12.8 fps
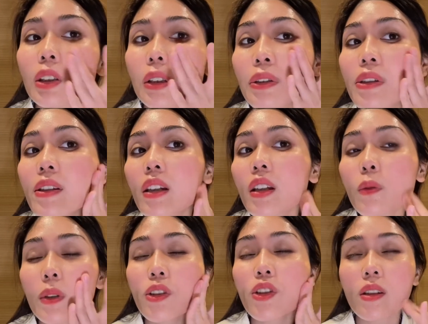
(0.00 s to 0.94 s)
Your skin
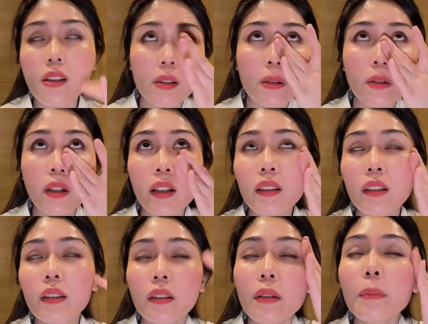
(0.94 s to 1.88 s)
will just look a
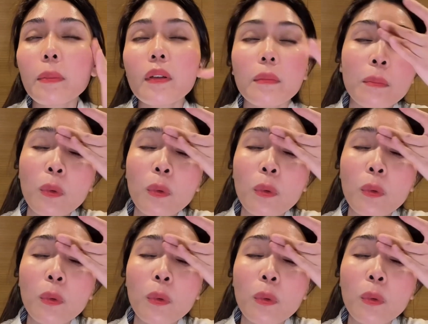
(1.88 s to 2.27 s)
little bit